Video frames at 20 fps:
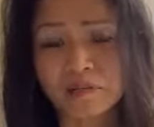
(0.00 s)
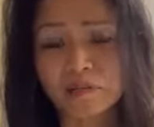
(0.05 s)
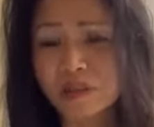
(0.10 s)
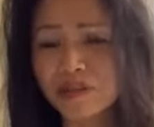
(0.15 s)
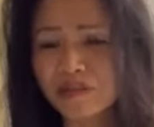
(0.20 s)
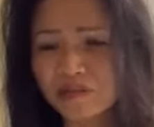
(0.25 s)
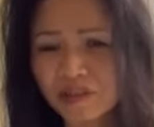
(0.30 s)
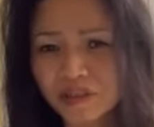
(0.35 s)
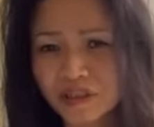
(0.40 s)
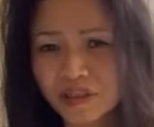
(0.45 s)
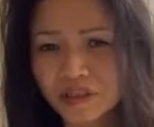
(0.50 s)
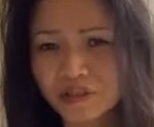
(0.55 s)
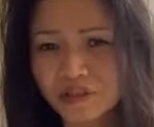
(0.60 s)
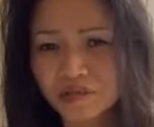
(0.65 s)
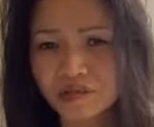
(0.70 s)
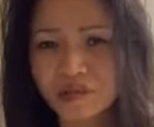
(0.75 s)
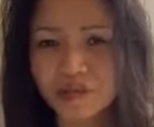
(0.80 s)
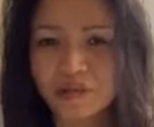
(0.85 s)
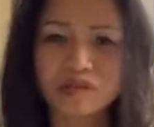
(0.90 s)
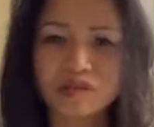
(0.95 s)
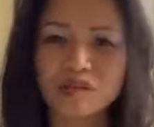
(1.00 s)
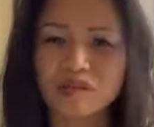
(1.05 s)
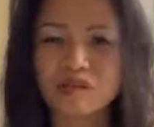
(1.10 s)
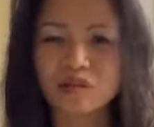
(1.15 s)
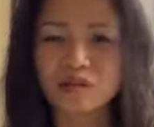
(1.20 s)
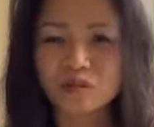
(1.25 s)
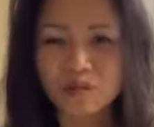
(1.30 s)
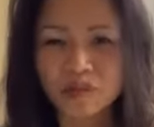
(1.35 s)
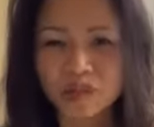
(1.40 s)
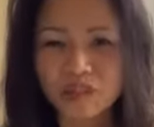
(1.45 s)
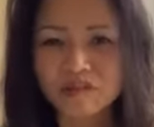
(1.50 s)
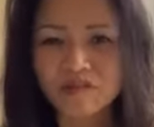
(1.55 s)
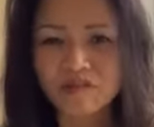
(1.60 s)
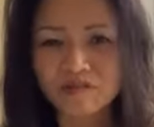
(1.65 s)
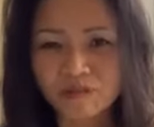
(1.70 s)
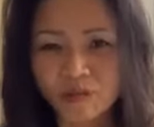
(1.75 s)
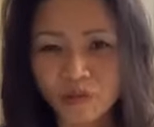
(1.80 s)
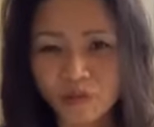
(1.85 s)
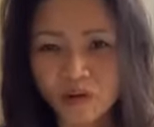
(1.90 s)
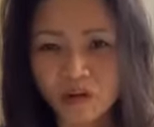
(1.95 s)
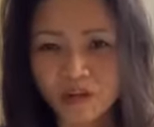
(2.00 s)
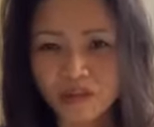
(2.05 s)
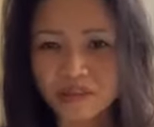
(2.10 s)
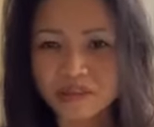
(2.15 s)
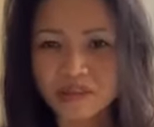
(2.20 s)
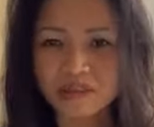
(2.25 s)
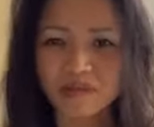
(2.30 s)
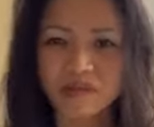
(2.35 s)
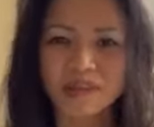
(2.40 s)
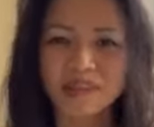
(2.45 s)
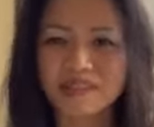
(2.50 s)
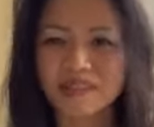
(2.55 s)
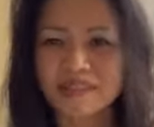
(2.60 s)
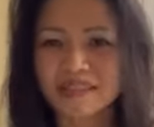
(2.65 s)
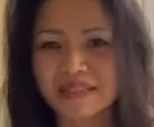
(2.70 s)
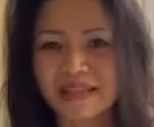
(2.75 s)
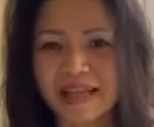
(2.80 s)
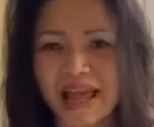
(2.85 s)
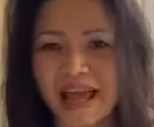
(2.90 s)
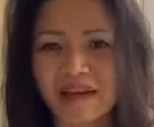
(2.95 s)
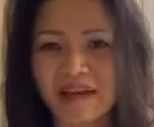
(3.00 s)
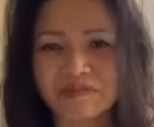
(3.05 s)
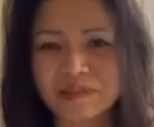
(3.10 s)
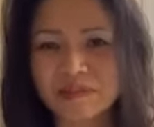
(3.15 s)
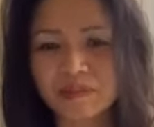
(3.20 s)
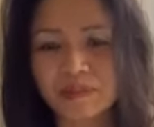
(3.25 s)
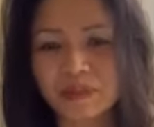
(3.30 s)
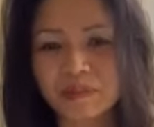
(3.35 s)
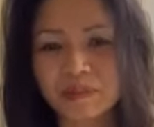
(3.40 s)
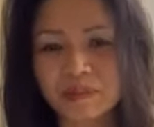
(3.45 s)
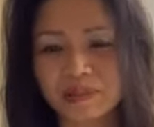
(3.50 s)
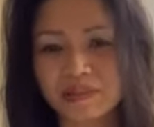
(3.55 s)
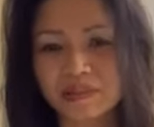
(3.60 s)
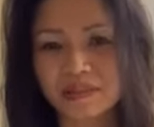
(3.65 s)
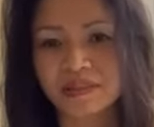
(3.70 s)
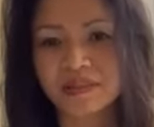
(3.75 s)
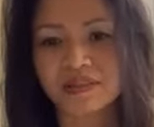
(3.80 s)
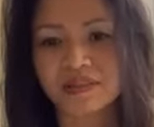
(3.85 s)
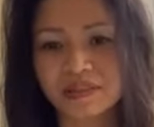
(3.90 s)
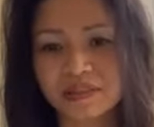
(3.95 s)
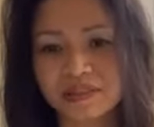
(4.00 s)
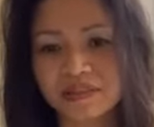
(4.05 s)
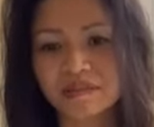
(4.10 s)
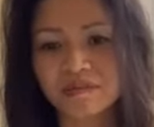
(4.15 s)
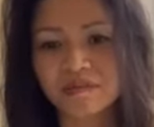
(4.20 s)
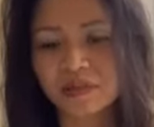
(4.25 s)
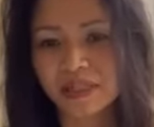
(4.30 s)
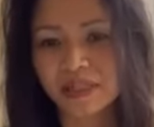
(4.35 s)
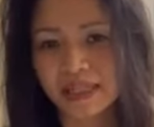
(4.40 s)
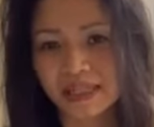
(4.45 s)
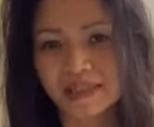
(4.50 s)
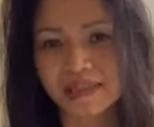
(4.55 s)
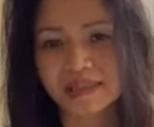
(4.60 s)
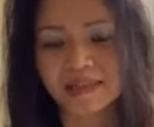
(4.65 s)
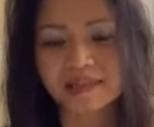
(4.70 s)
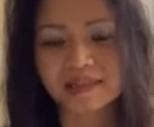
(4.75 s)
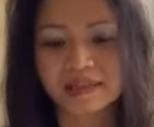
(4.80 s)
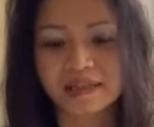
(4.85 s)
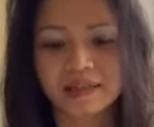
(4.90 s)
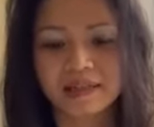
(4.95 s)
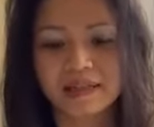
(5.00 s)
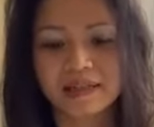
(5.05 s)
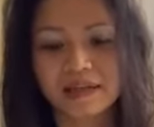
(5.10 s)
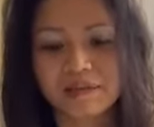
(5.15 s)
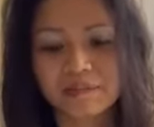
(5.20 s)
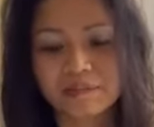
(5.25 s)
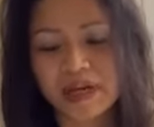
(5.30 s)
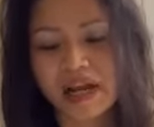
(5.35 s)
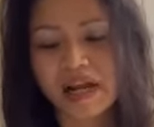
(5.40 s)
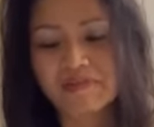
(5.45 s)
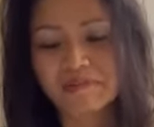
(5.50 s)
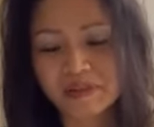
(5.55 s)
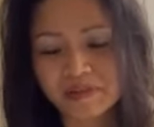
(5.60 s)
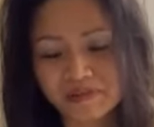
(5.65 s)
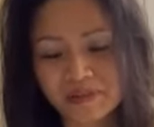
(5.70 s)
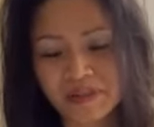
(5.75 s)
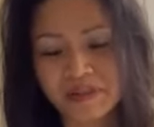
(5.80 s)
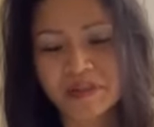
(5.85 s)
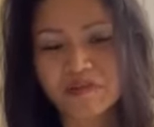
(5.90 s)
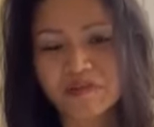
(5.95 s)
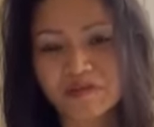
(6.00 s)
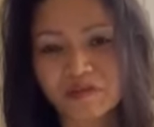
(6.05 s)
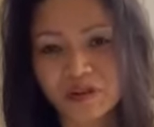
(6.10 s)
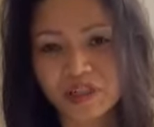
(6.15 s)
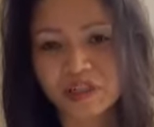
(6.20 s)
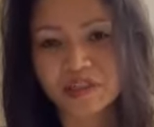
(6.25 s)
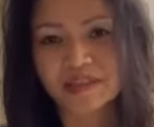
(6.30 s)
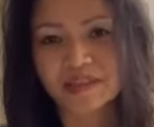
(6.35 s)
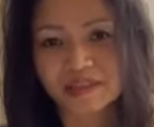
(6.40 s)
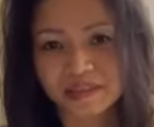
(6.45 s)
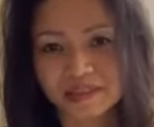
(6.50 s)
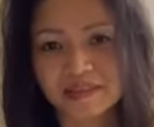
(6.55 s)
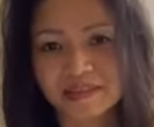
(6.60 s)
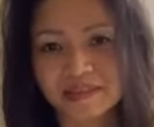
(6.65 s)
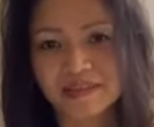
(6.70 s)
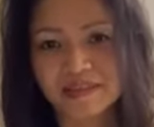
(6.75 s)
work for you, those you work for, so it doesn't have to be position related. But I've been very fortunate